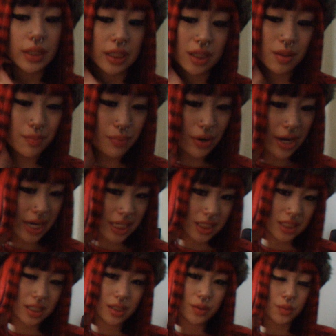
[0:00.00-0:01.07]
Like the
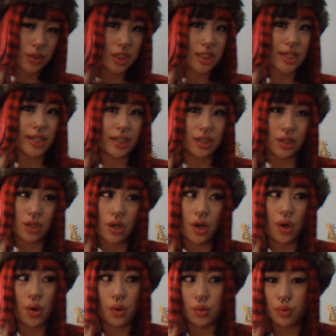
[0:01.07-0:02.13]
pricing was like
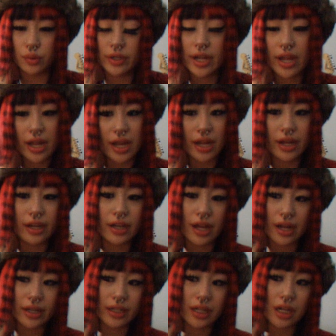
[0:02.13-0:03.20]

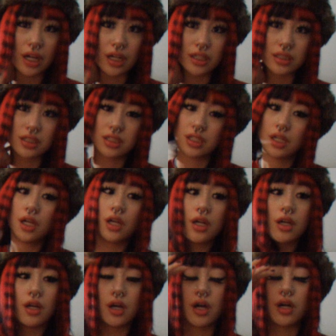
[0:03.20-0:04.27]
okay, I guess.
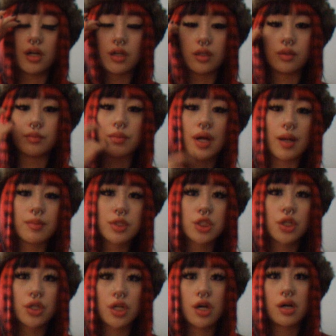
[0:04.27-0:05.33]
I'm
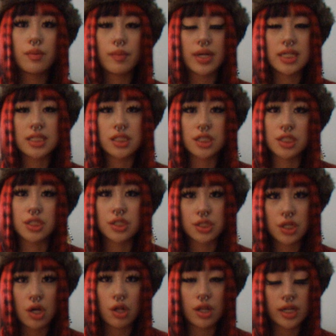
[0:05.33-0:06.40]
gonna show y'all my
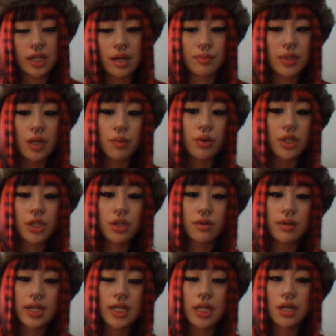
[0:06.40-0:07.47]
sister's haul. Like I'm not with
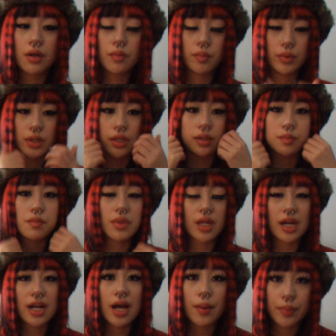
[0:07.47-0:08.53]
her right now, but
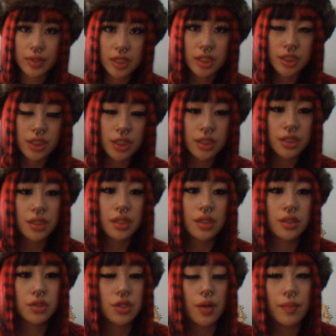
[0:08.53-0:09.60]
I got pictures,
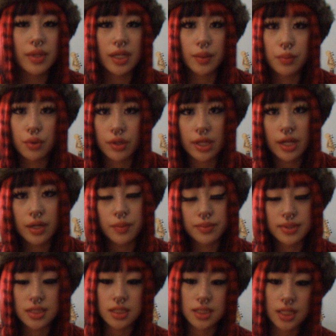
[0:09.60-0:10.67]
so I'm gonna like pull that
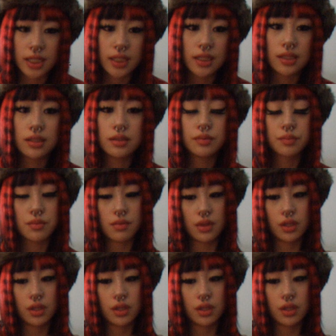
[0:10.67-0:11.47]
up in a second.